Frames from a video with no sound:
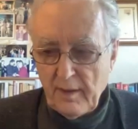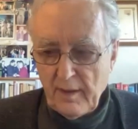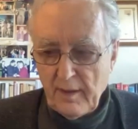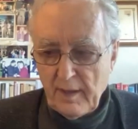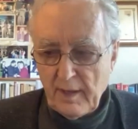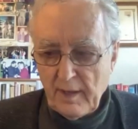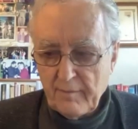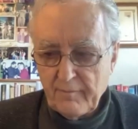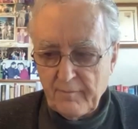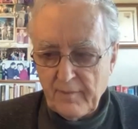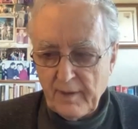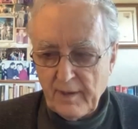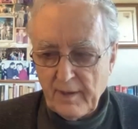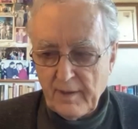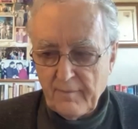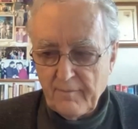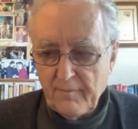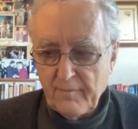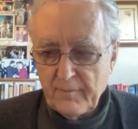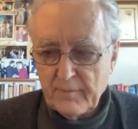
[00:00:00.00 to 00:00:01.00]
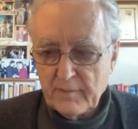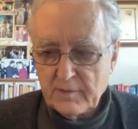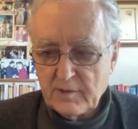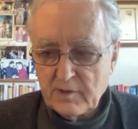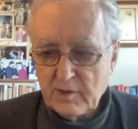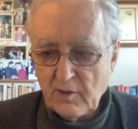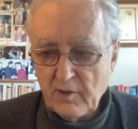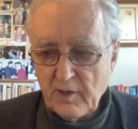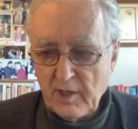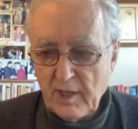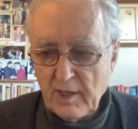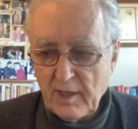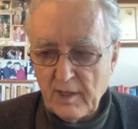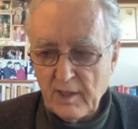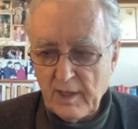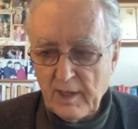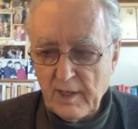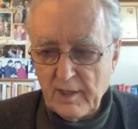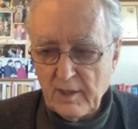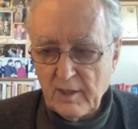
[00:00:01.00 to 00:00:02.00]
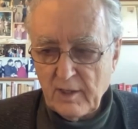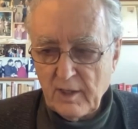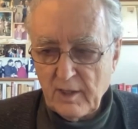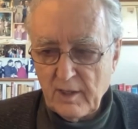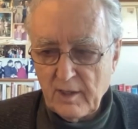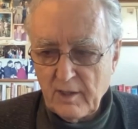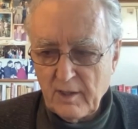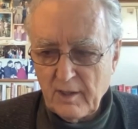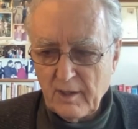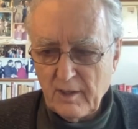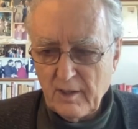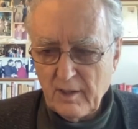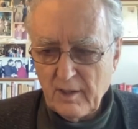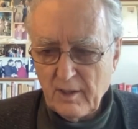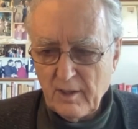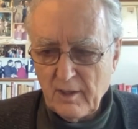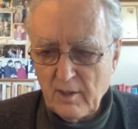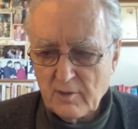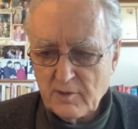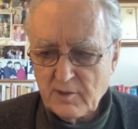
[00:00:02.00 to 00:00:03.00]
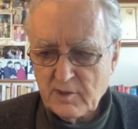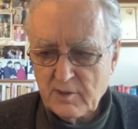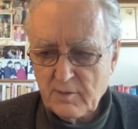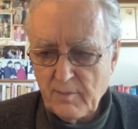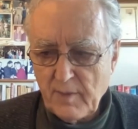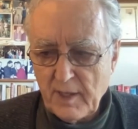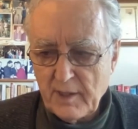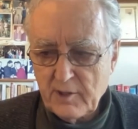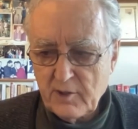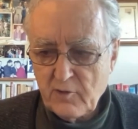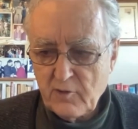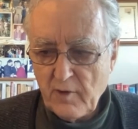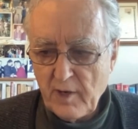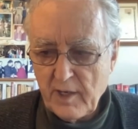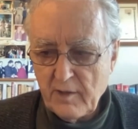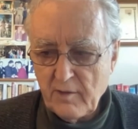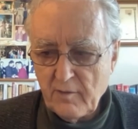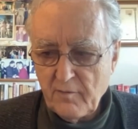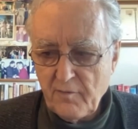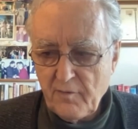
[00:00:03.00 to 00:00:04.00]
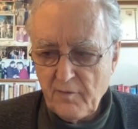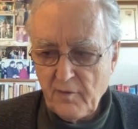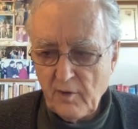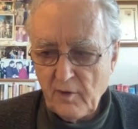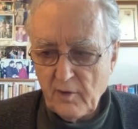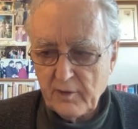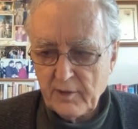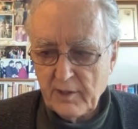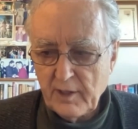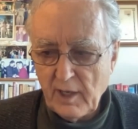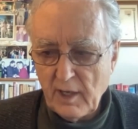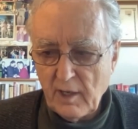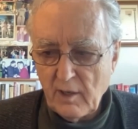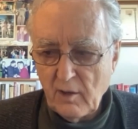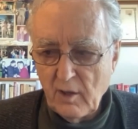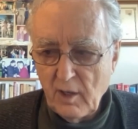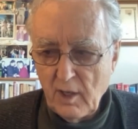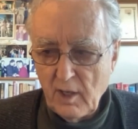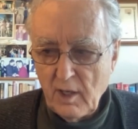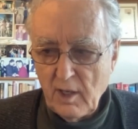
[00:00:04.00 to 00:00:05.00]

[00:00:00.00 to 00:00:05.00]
I'm sorry, I lost my train of thought now.